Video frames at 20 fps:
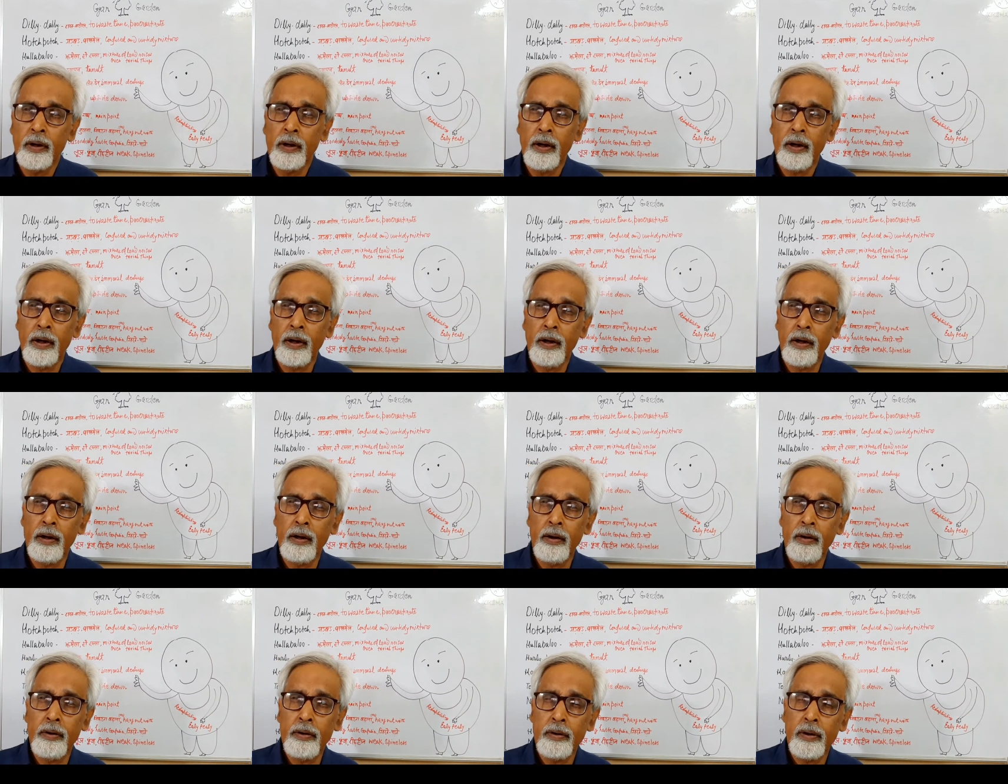
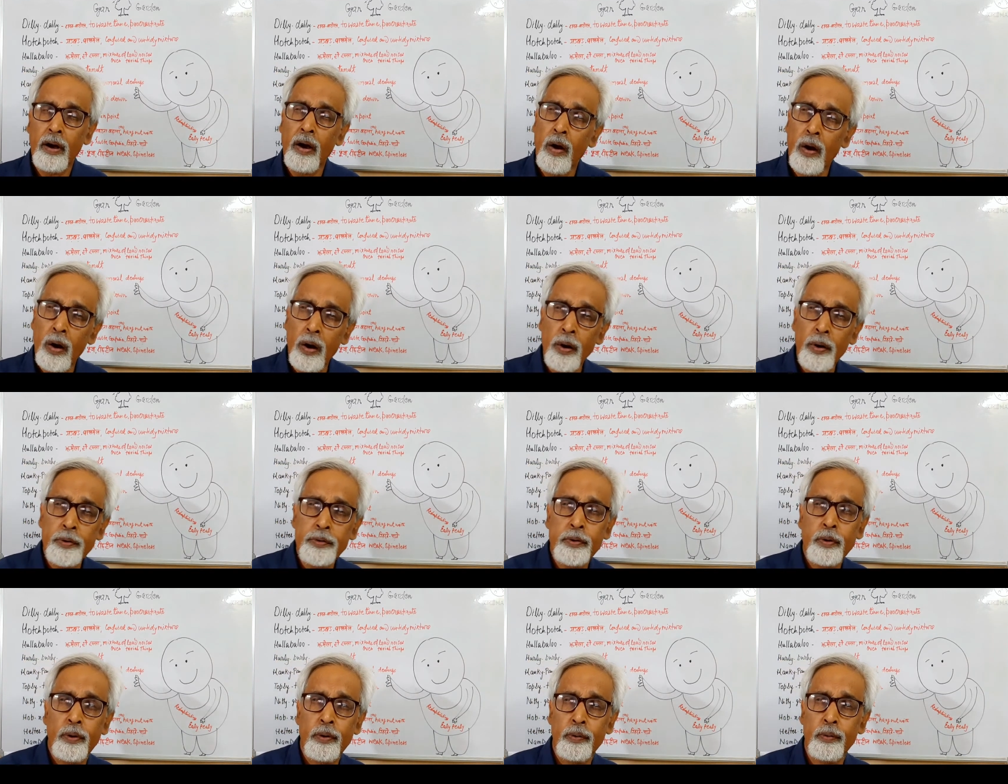hot
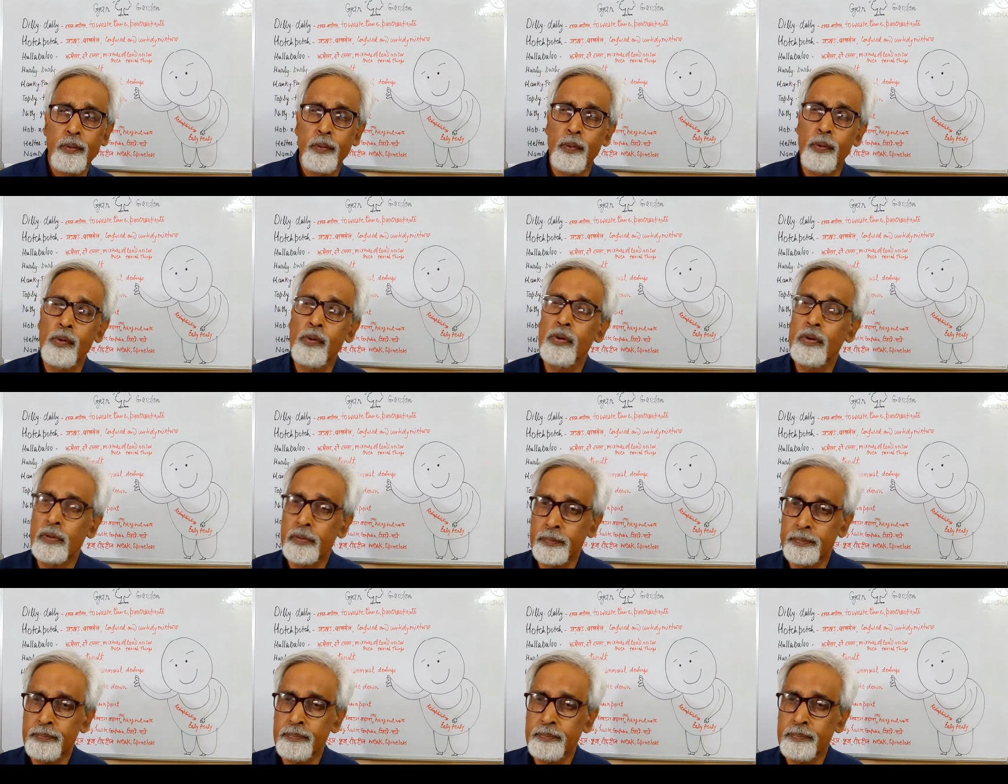or cold.